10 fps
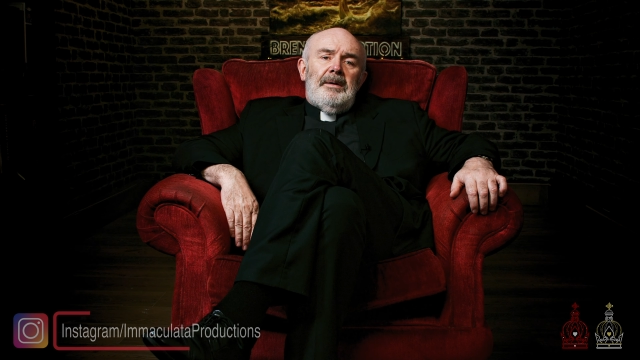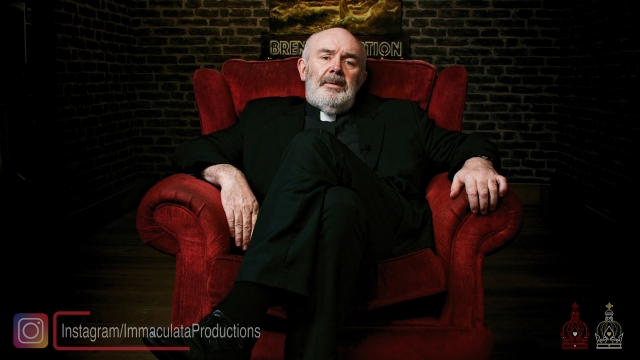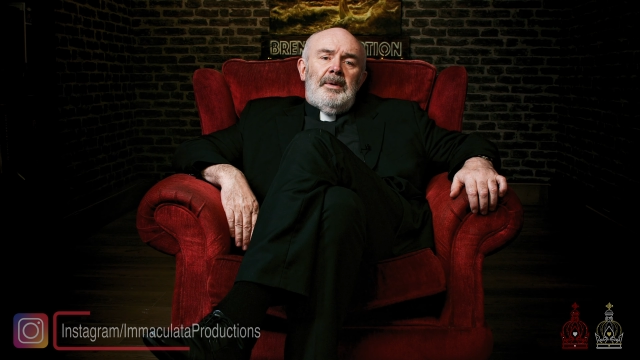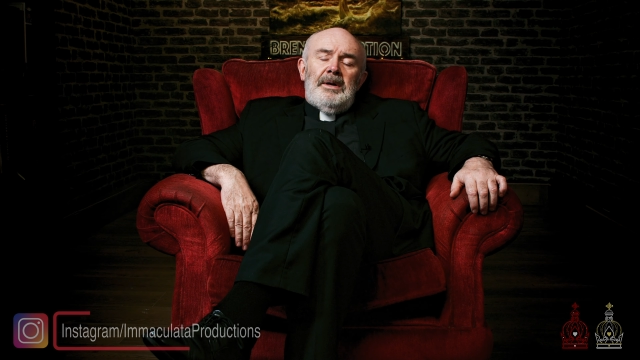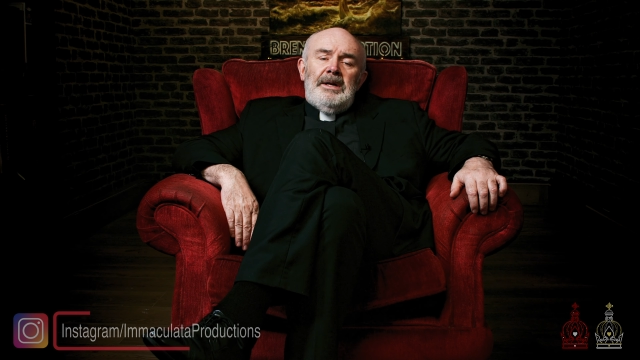
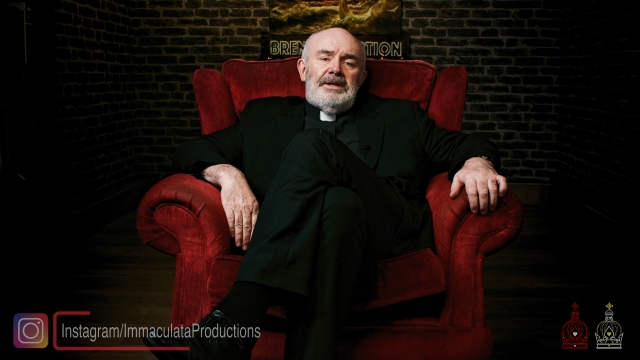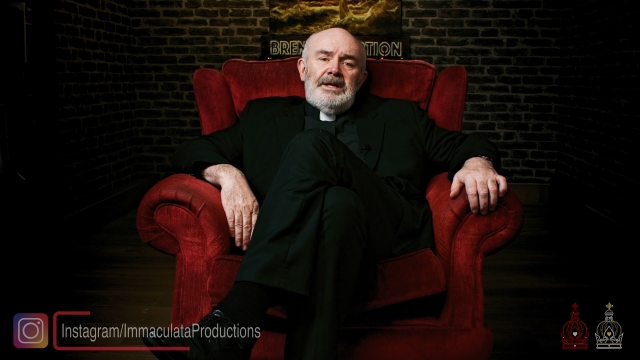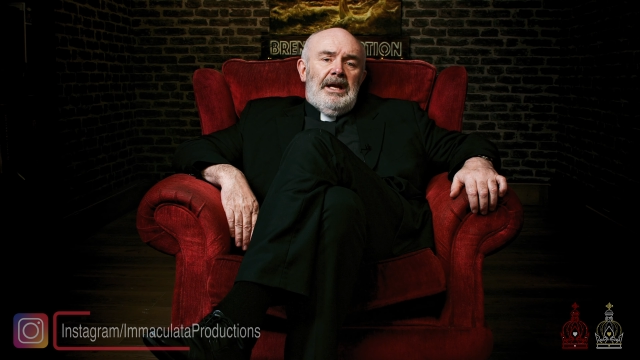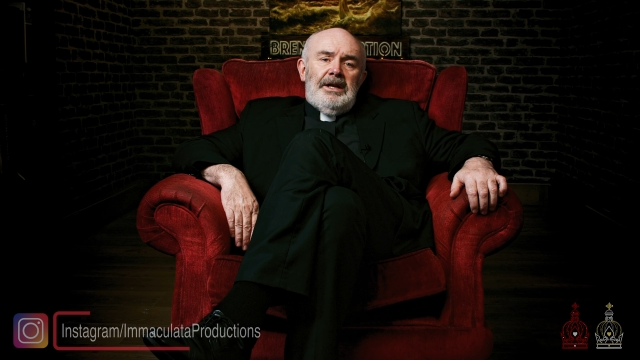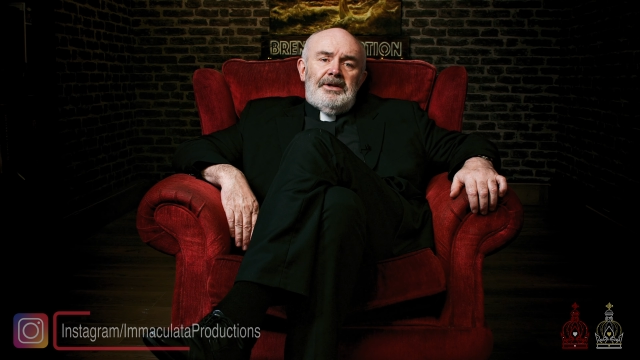were an
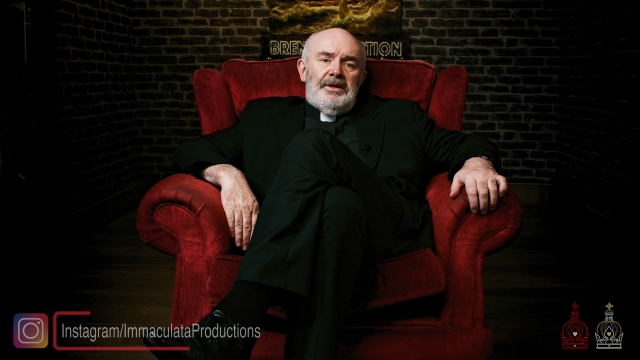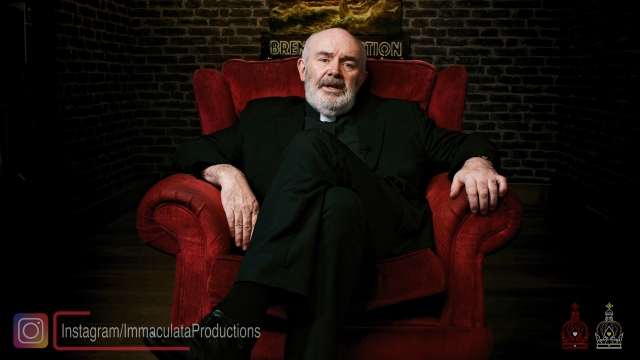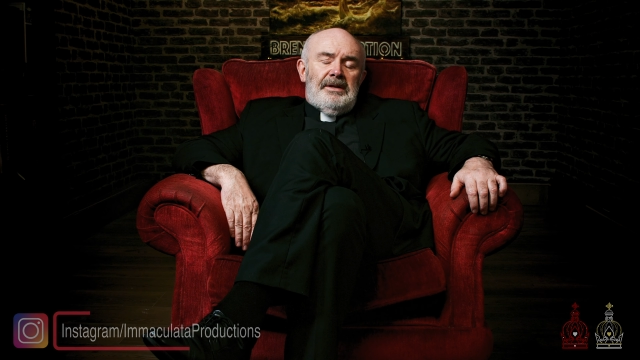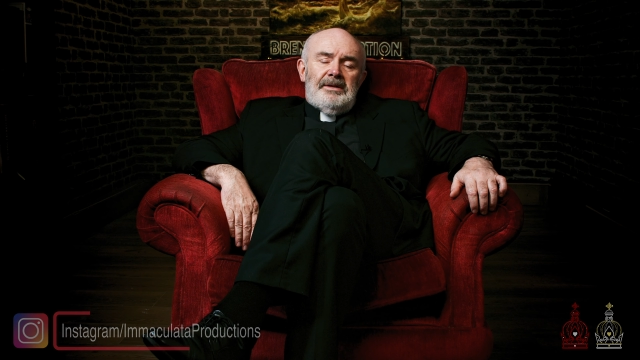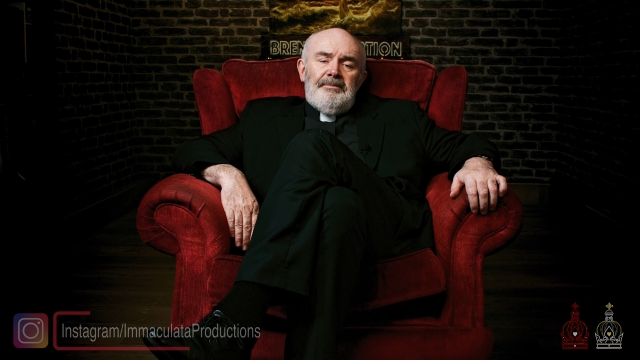indication
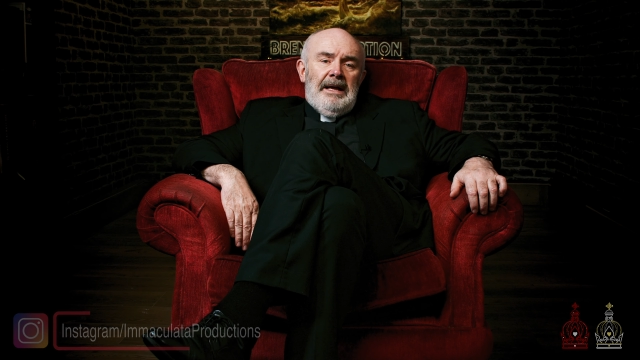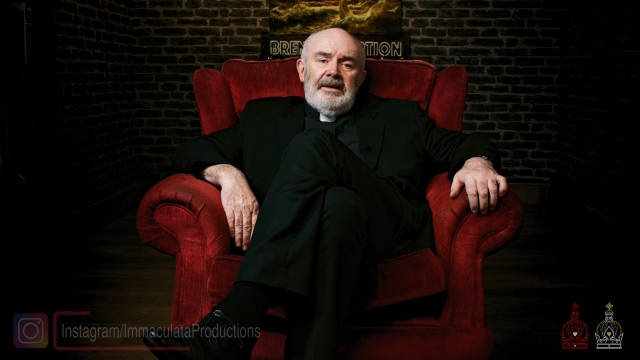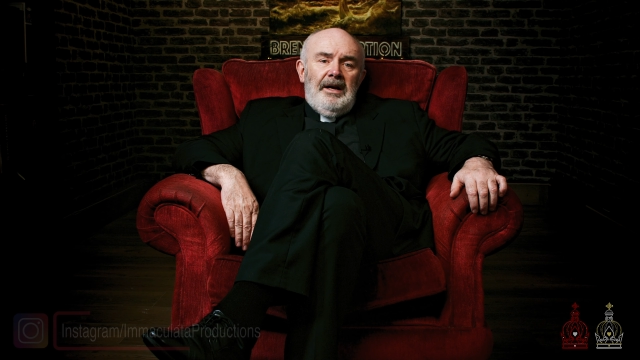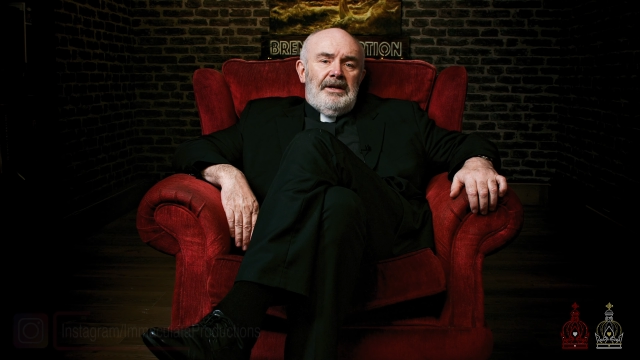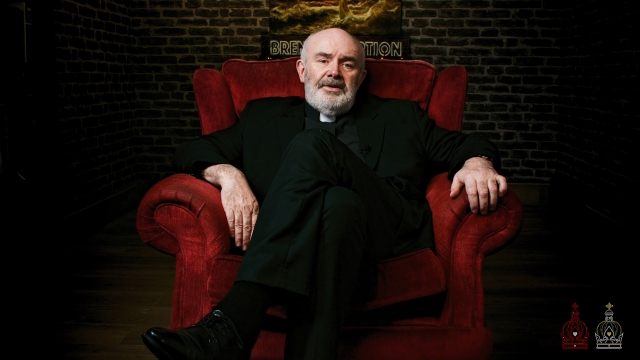that
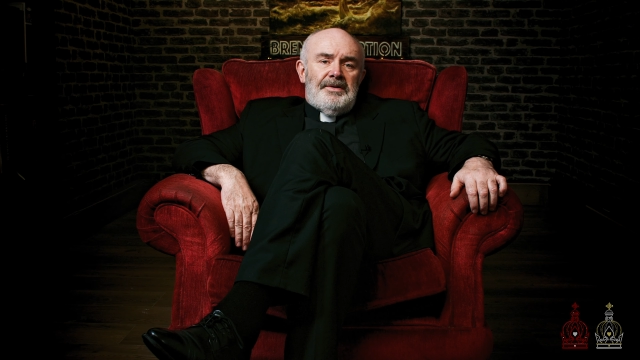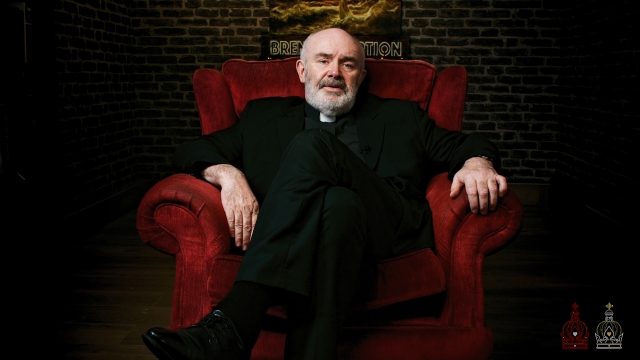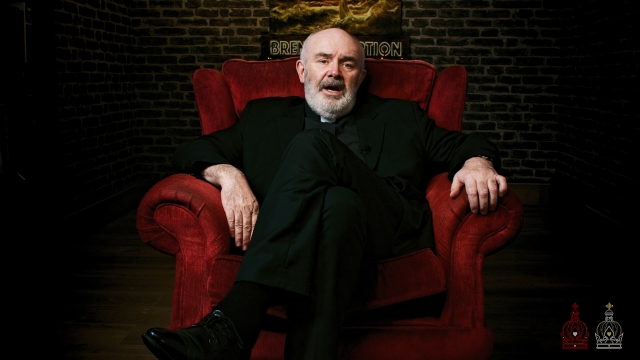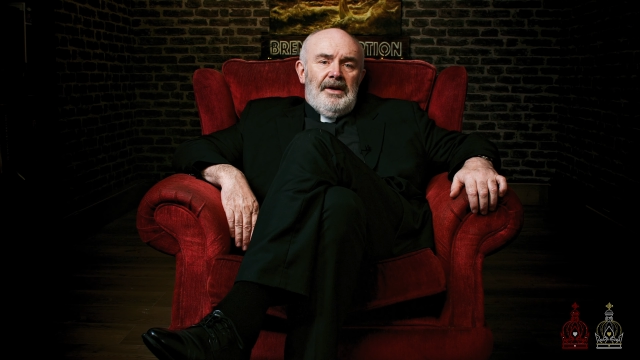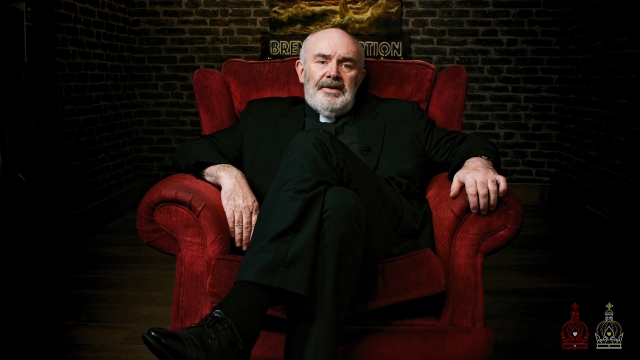mankind does
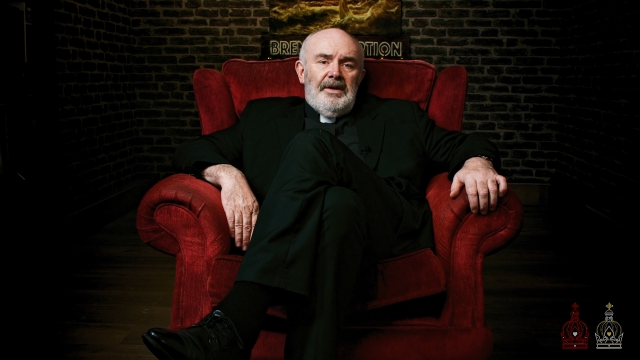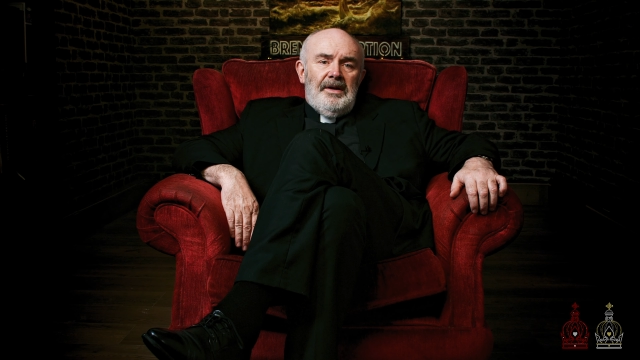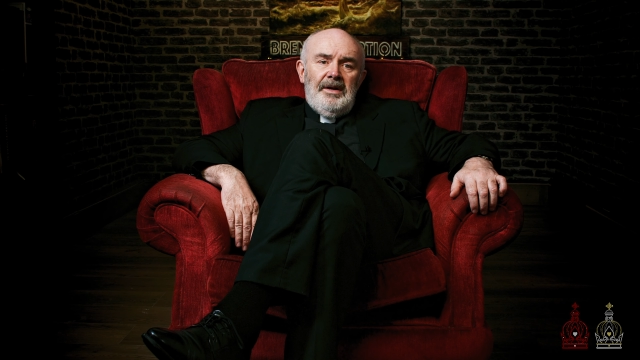not